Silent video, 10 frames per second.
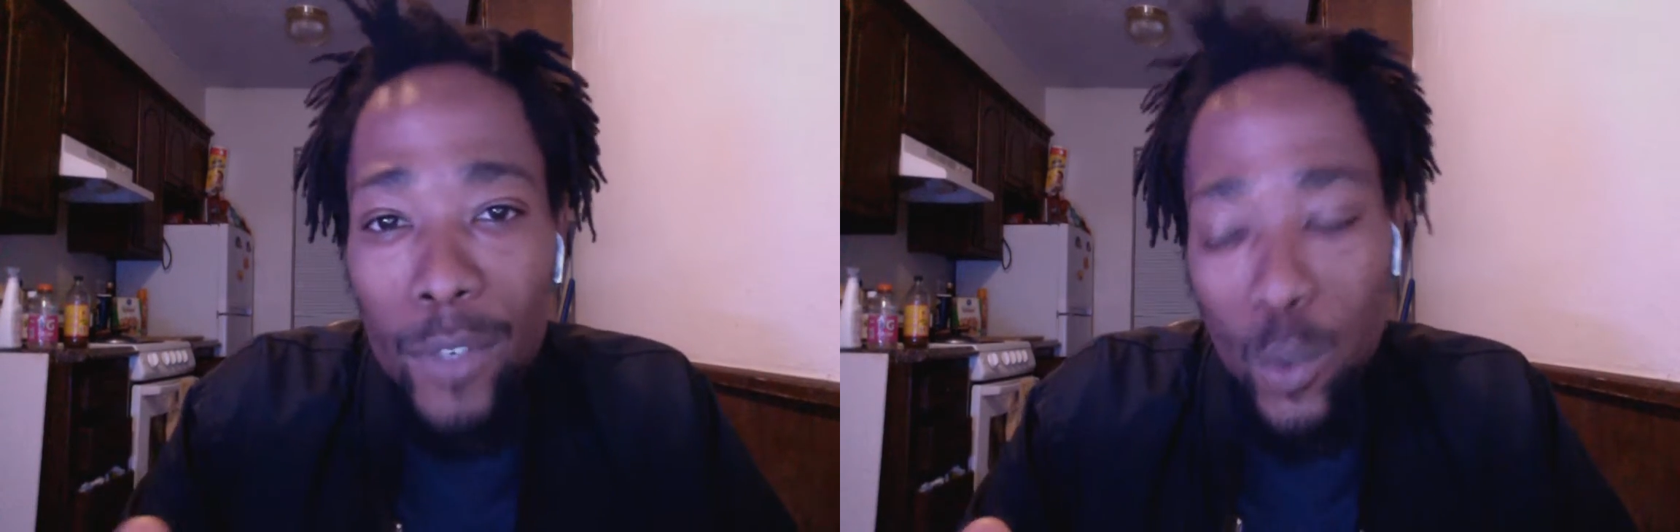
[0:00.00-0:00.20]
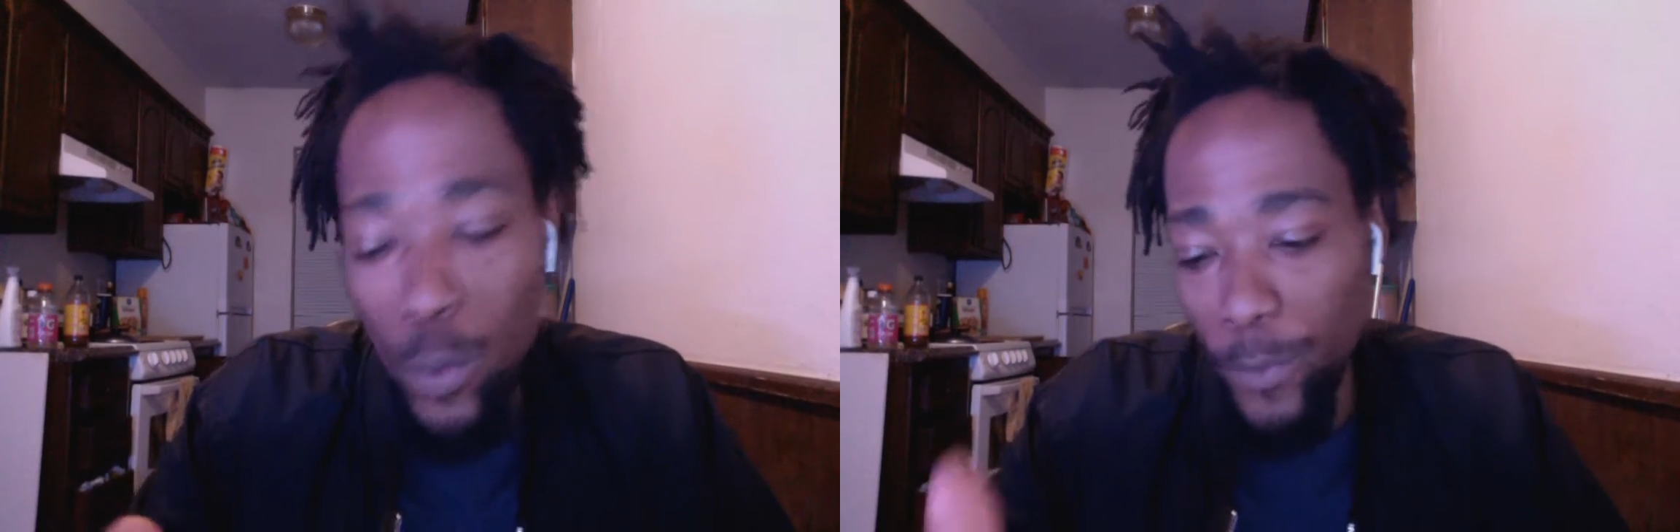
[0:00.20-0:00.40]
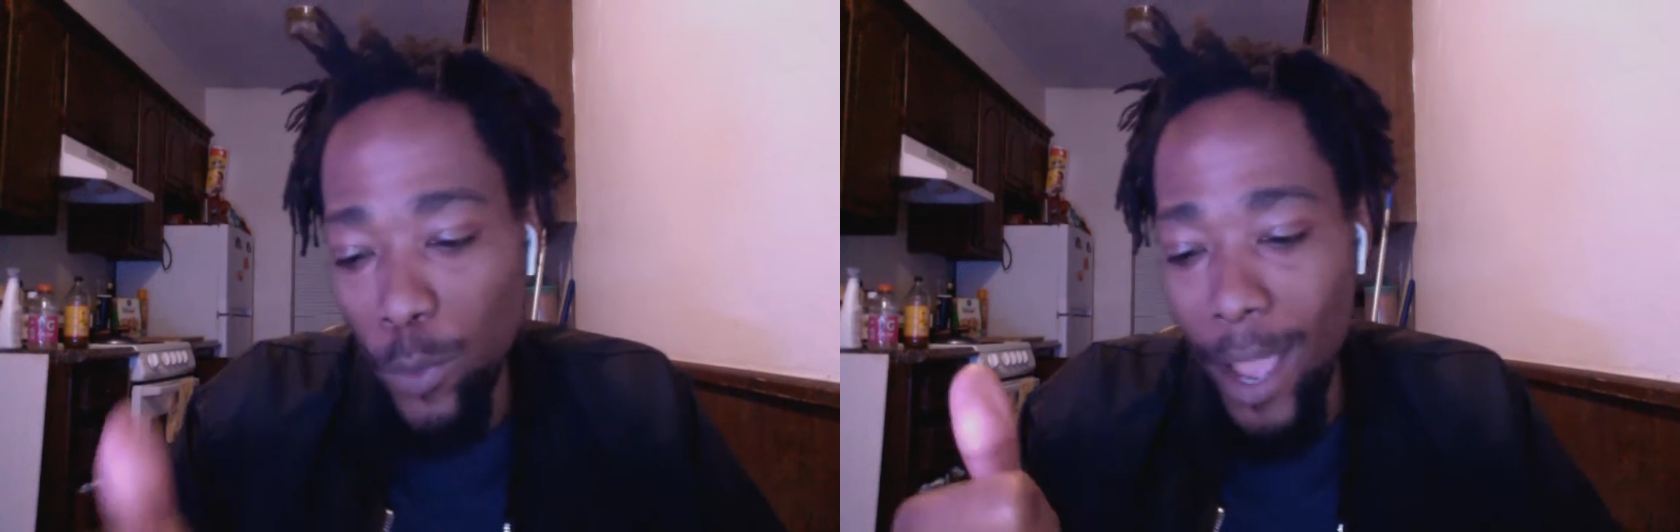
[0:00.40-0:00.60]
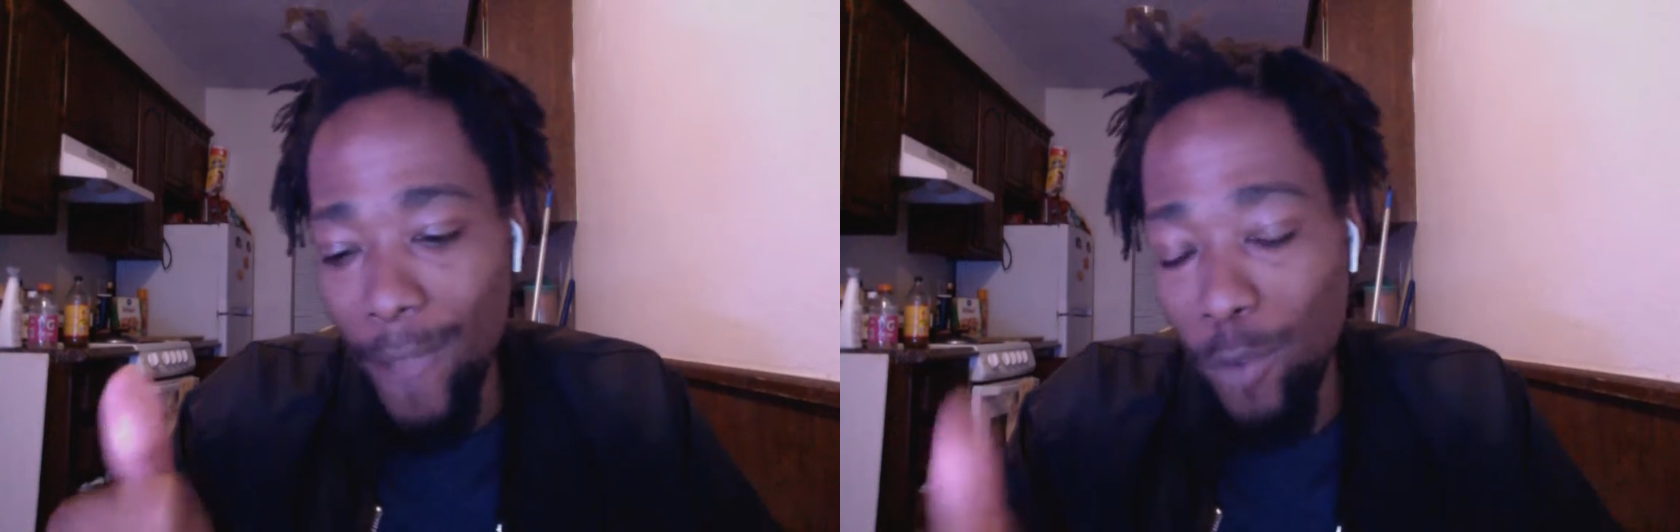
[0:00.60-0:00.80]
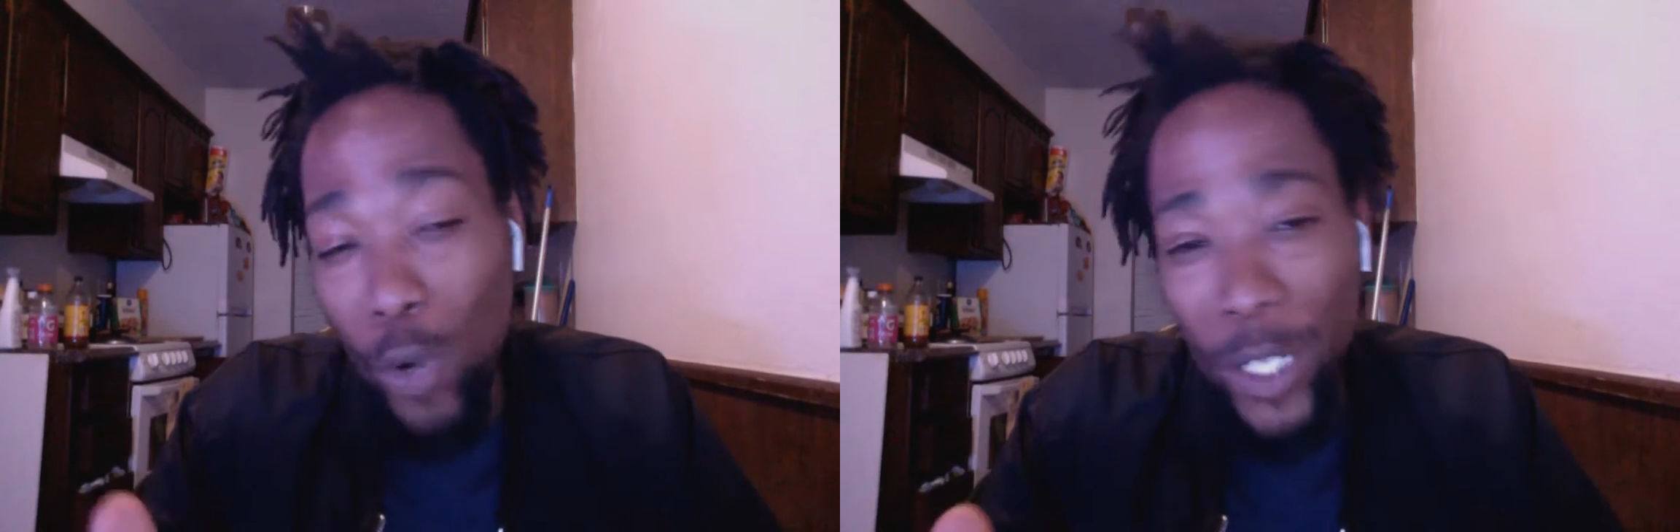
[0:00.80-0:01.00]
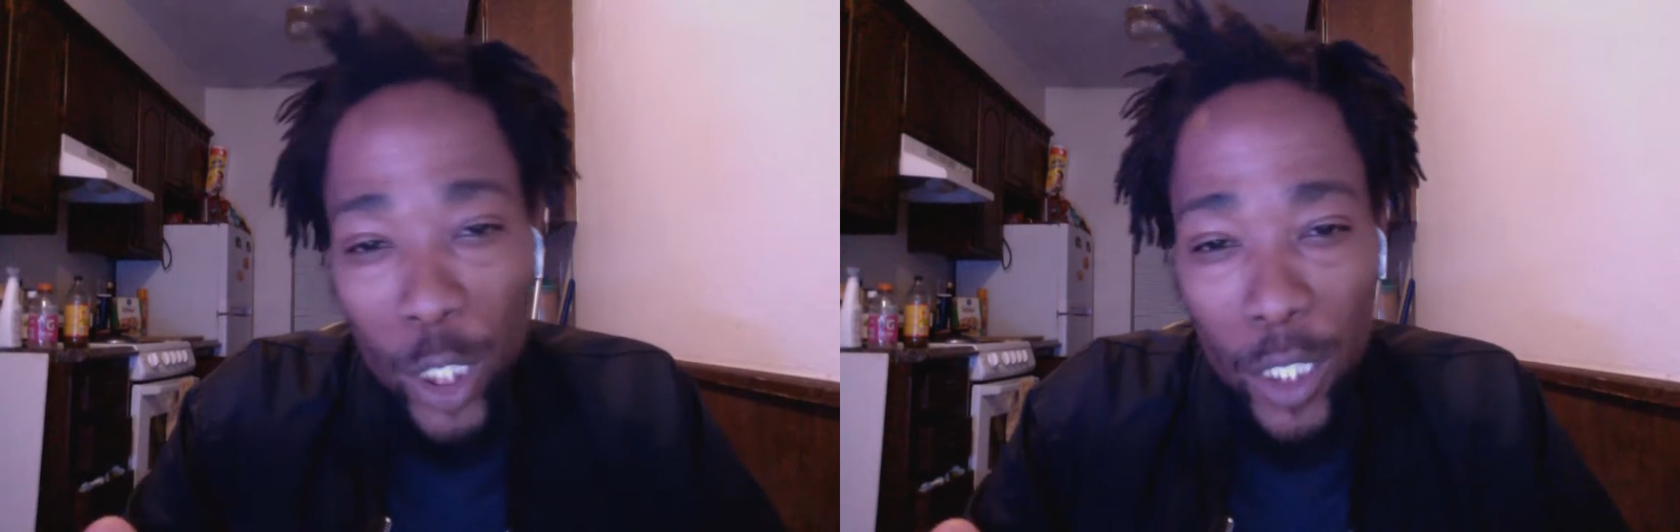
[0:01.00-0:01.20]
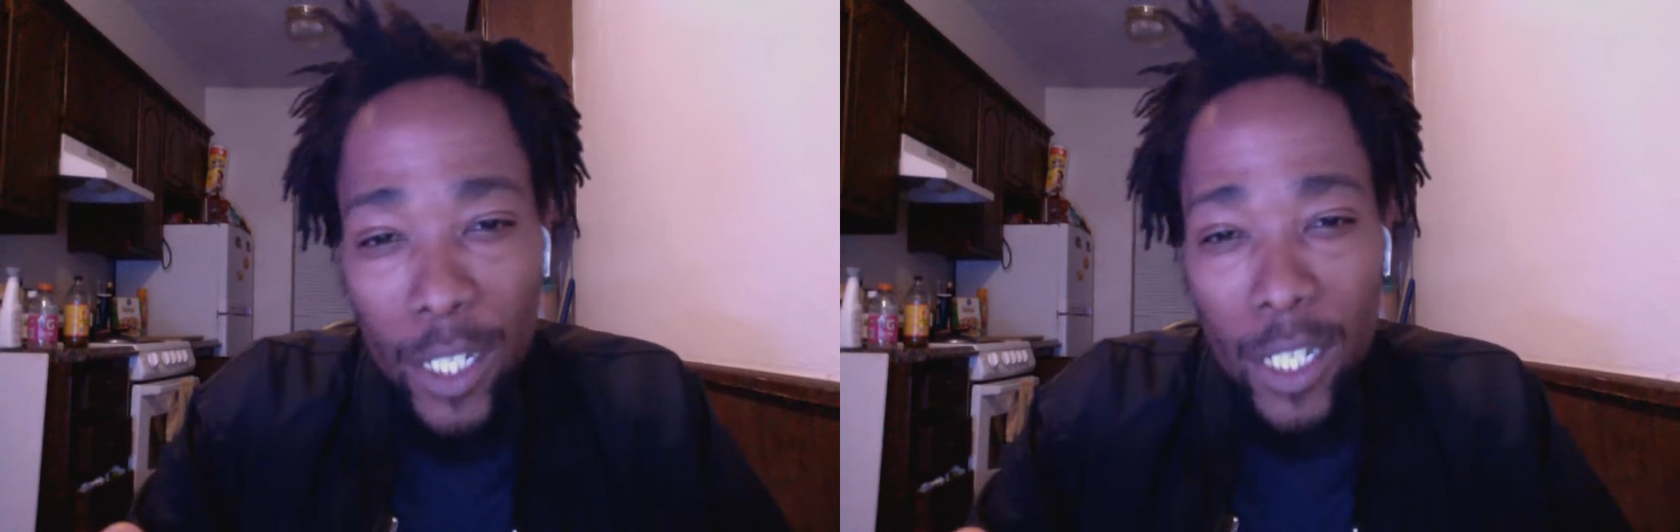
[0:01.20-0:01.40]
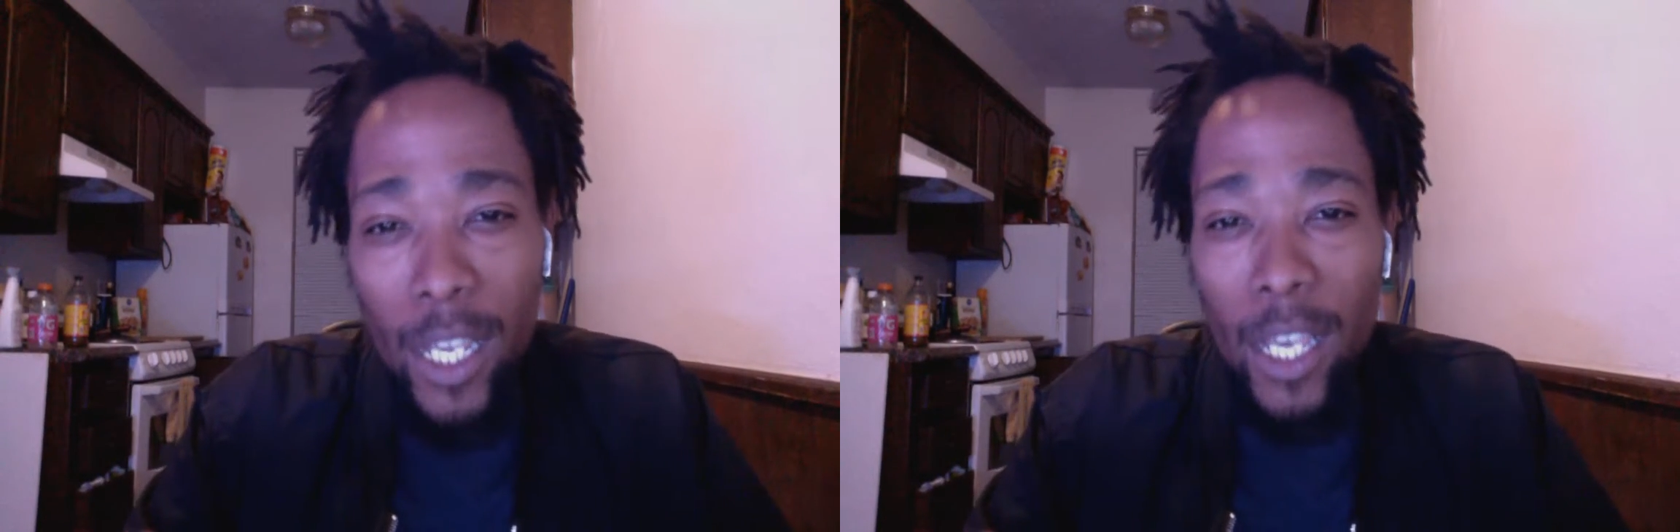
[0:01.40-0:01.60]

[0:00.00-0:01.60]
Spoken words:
So, if you have questions,